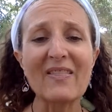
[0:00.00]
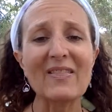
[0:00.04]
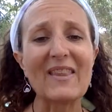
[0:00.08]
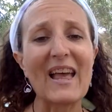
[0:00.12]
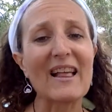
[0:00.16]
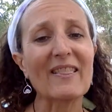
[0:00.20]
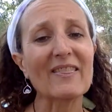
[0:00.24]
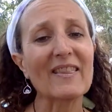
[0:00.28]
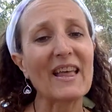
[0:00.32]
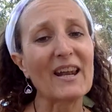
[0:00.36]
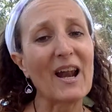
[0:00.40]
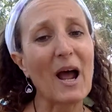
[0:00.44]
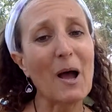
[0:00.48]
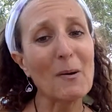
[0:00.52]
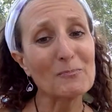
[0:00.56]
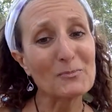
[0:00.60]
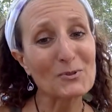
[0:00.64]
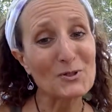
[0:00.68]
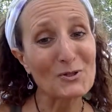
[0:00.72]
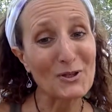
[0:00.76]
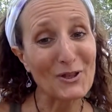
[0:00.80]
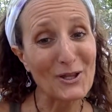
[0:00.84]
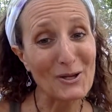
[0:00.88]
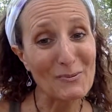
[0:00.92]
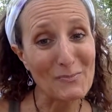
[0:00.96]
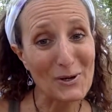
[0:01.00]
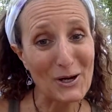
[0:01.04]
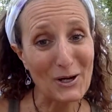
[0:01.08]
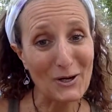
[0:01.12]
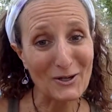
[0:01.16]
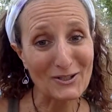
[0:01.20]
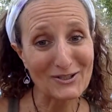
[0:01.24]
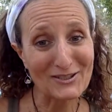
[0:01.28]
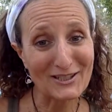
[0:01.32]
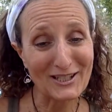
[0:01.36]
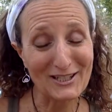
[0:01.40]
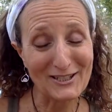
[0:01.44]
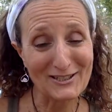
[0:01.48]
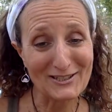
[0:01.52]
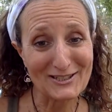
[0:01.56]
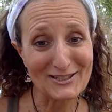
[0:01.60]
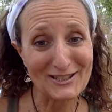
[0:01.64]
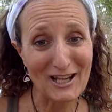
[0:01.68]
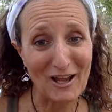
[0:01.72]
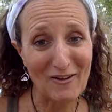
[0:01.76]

that led up to the American